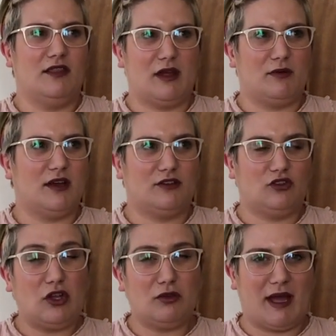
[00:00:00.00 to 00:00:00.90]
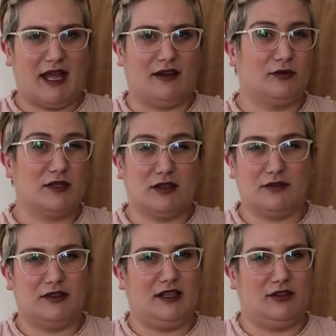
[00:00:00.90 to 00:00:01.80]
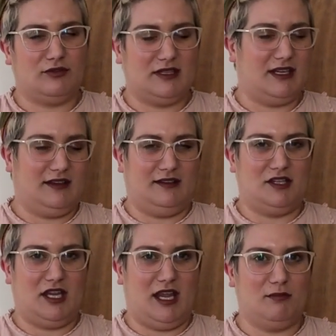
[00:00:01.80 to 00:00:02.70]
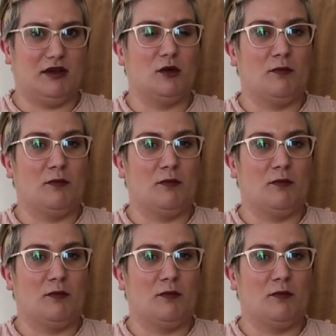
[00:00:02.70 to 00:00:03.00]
They were two pounds, which obviously is ridiculously cheap,